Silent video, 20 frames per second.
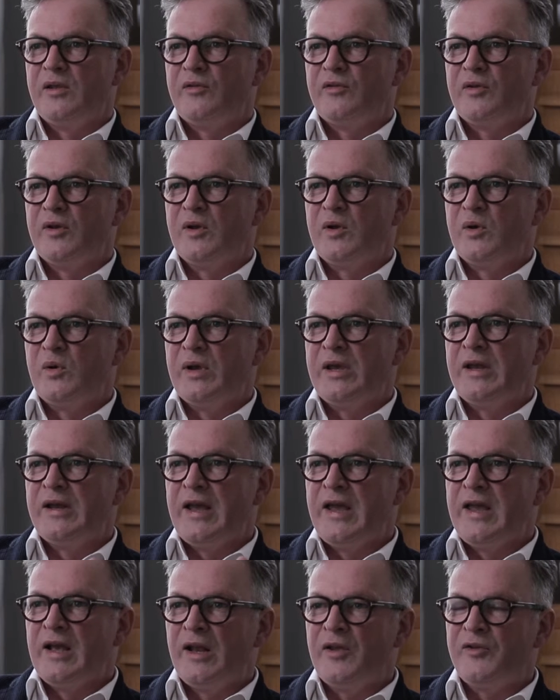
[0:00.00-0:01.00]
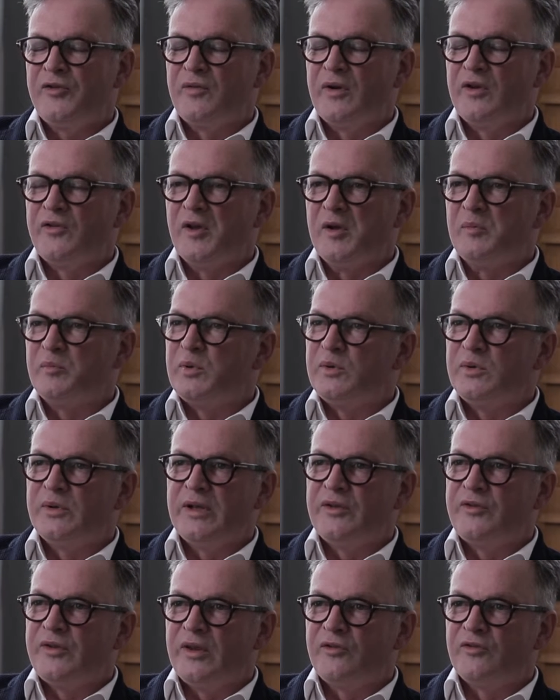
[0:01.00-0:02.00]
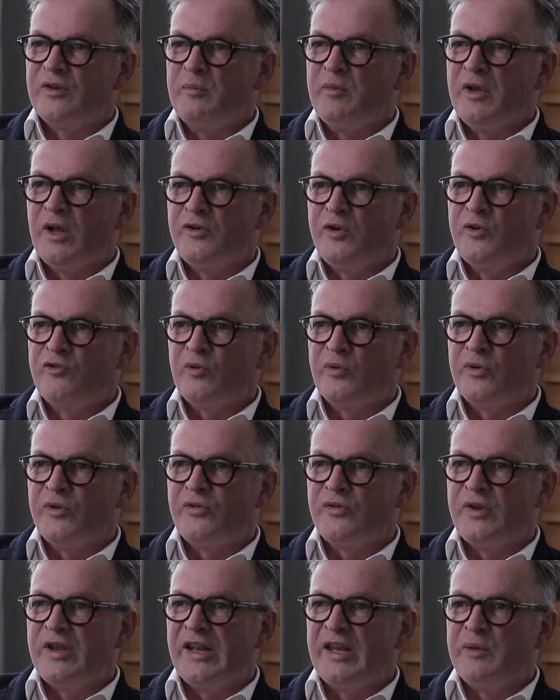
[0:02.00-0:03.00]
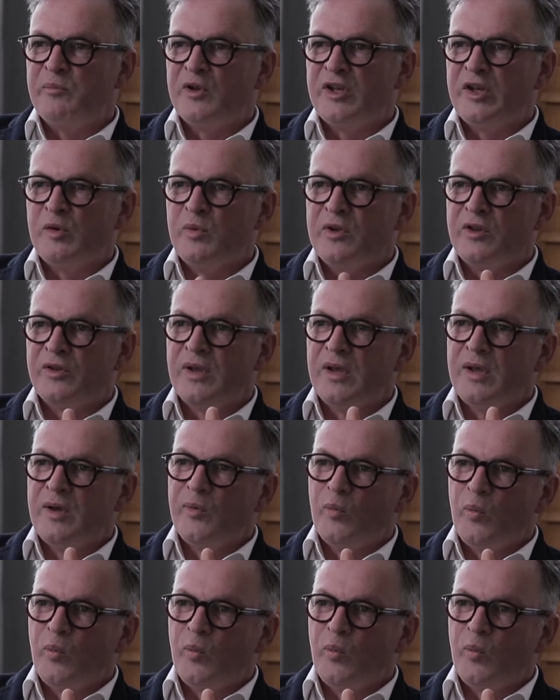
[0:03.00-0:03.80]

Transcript: So in ALS, for example, it's extremely unusual to see anybody with